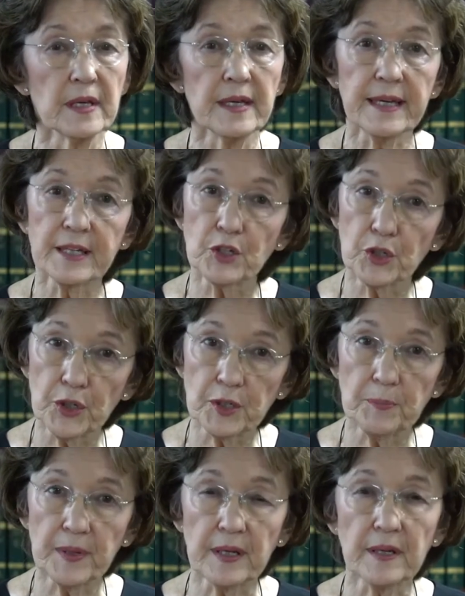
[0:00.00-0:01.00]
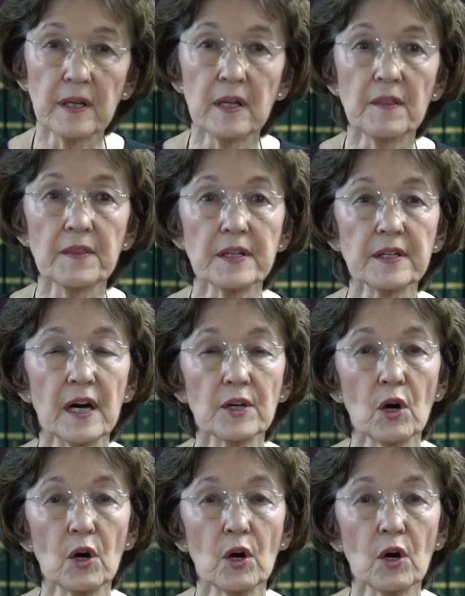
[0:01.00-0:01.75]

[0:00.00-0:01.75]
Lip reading: It could be that not